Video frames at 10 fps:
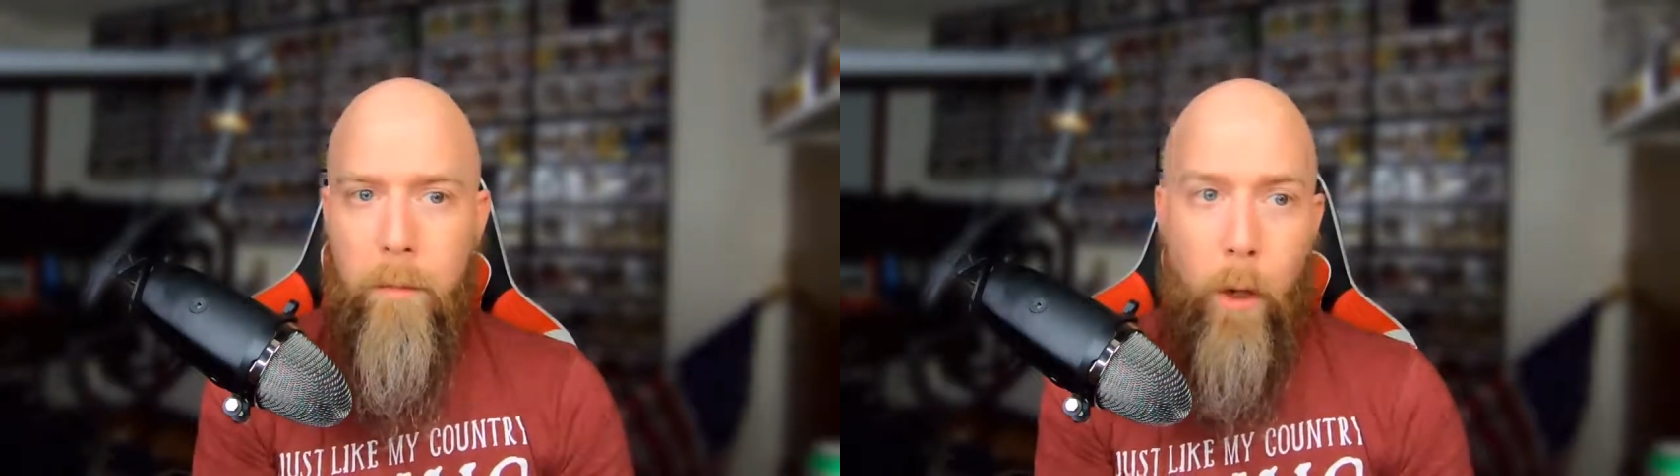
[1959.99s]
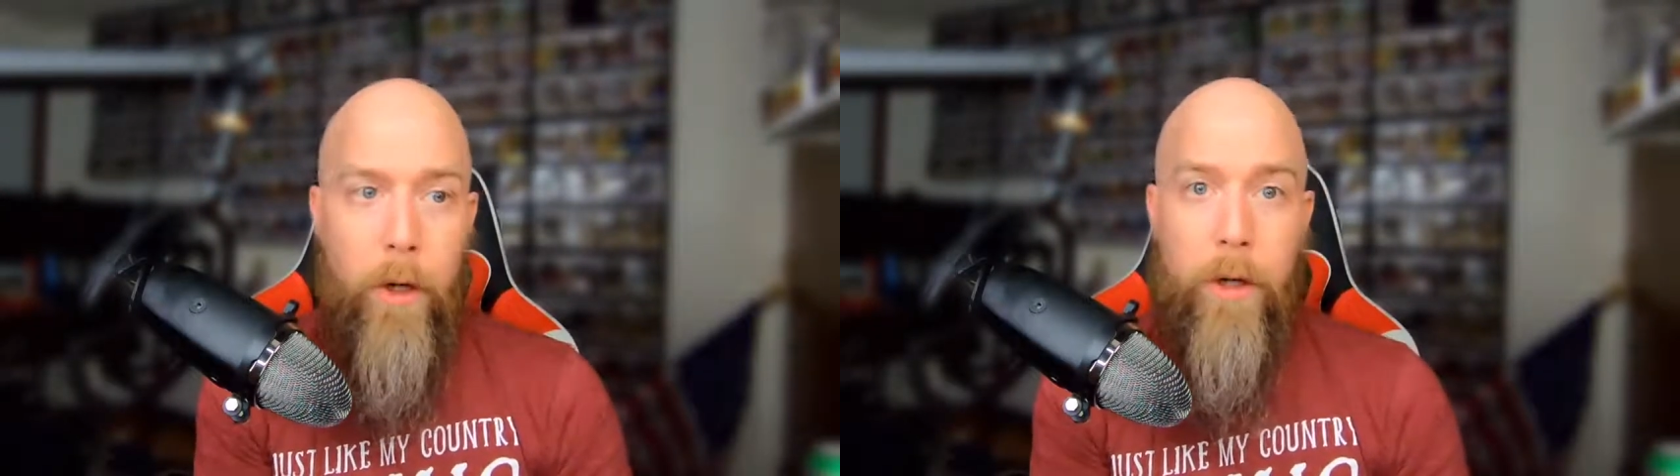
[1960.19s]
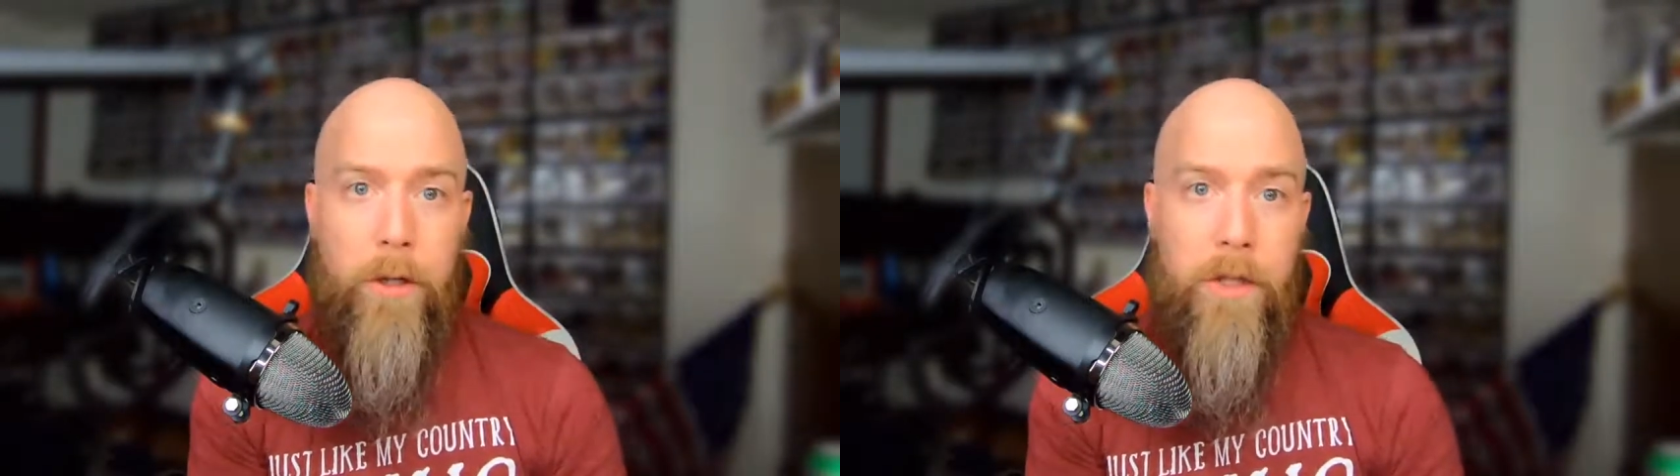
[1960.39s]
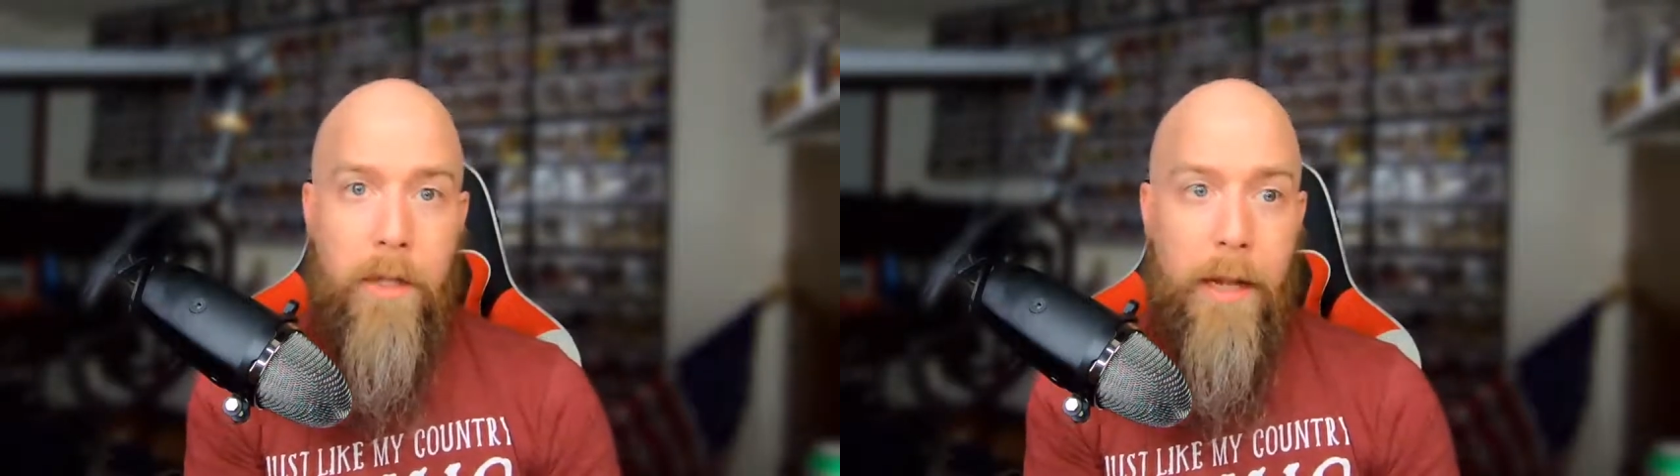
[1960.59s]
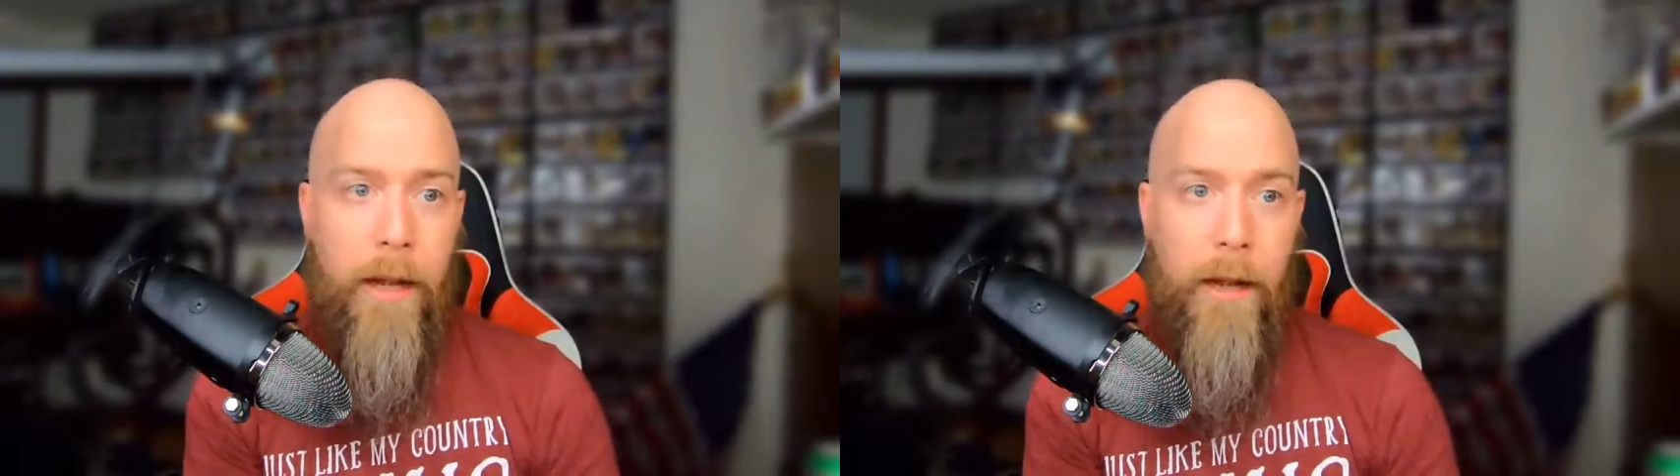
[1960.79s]
partners
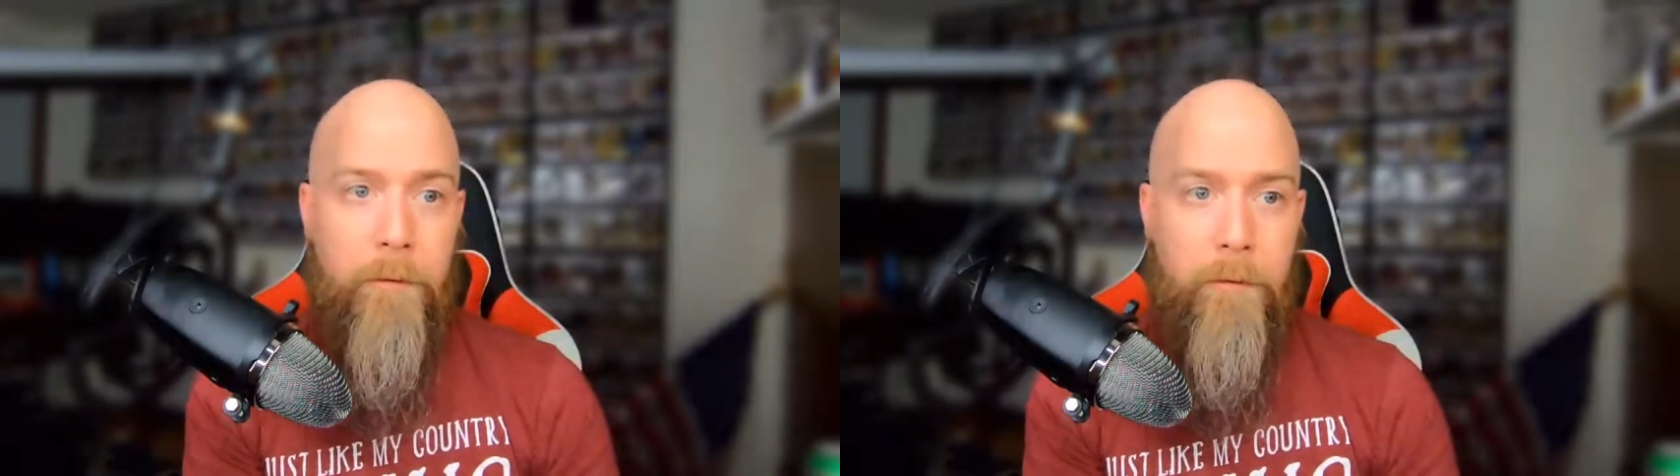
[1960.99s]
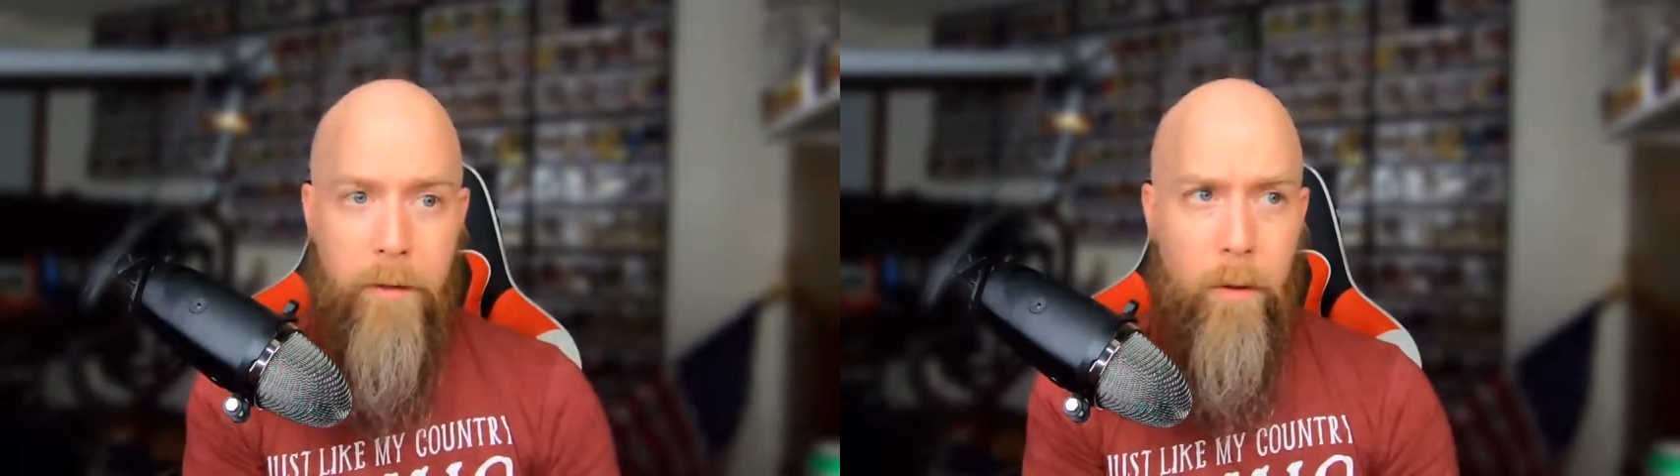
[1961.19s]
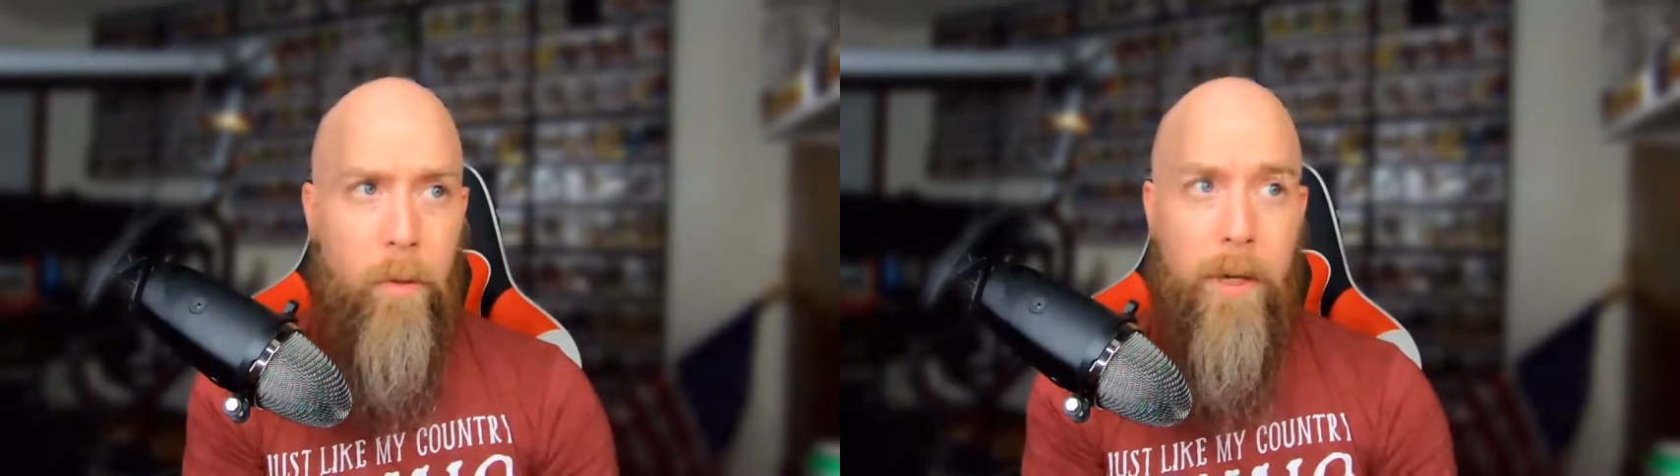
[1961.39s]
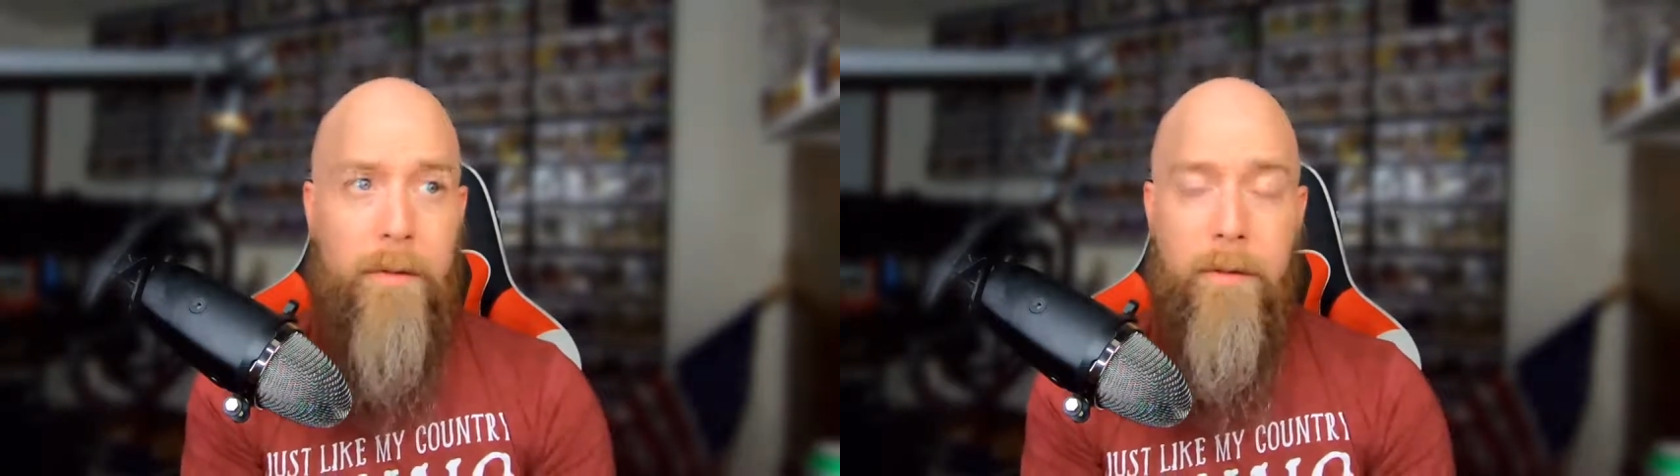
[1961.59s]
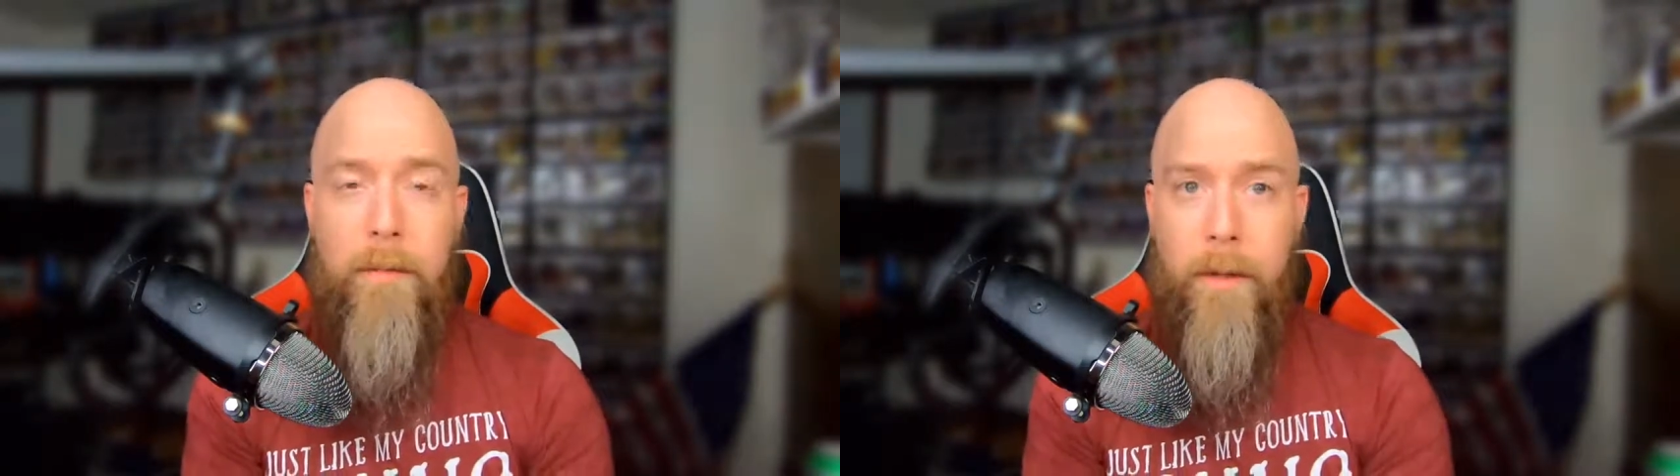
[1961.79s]
that they have, or
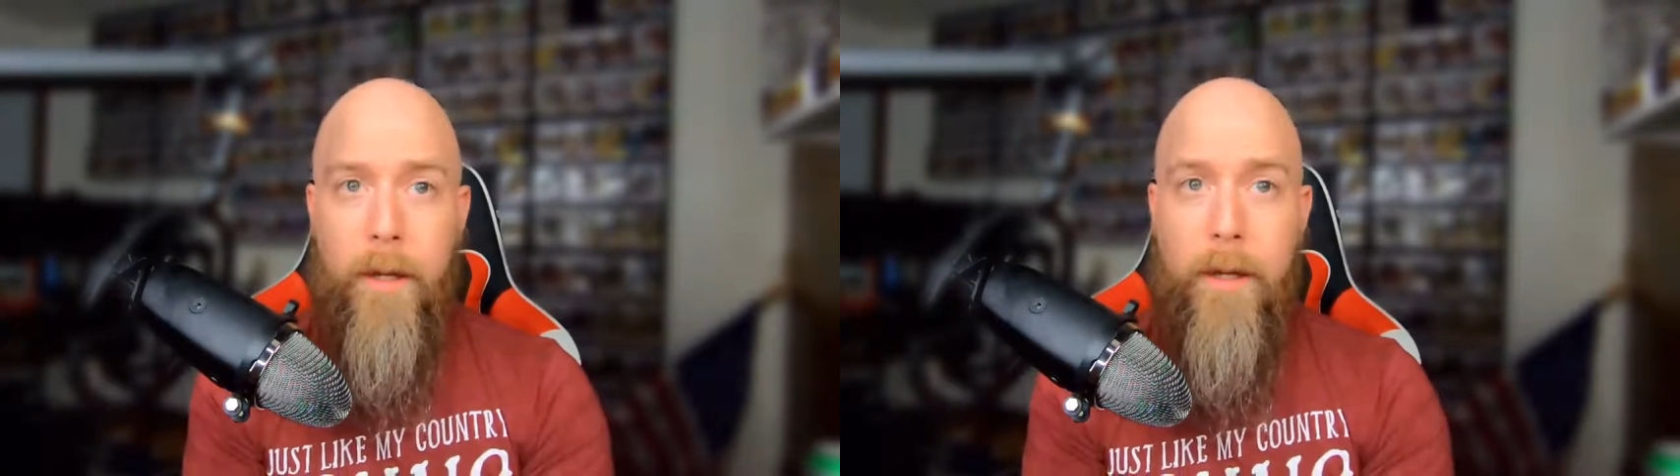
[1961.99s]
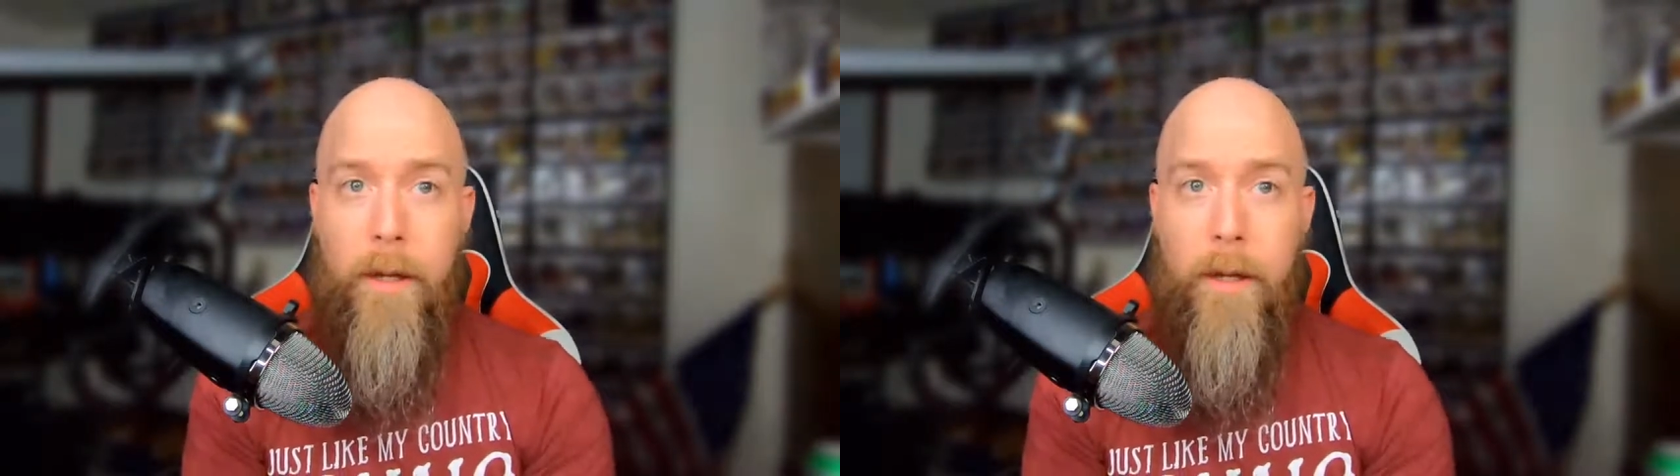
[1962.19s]
even,